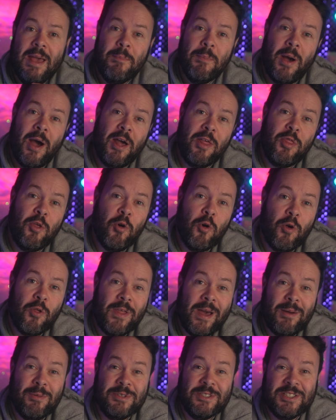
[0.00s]
but I thought
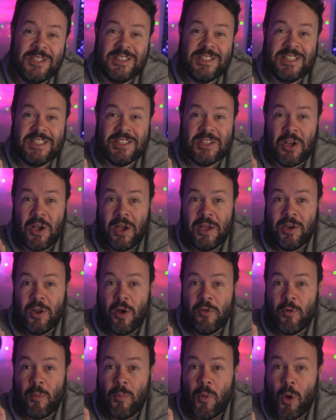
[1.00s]
that was just a sign
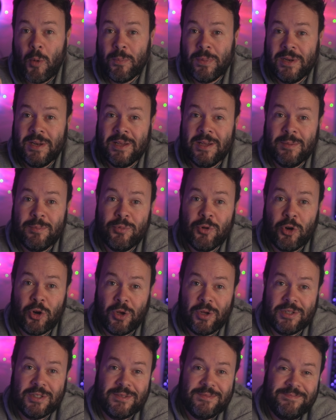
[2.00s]
of a popular
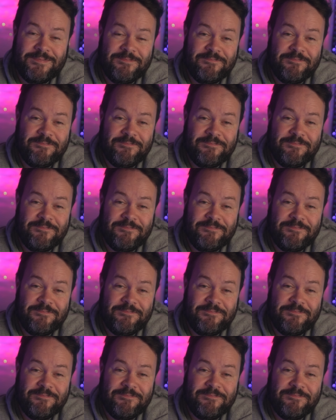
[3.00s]
product.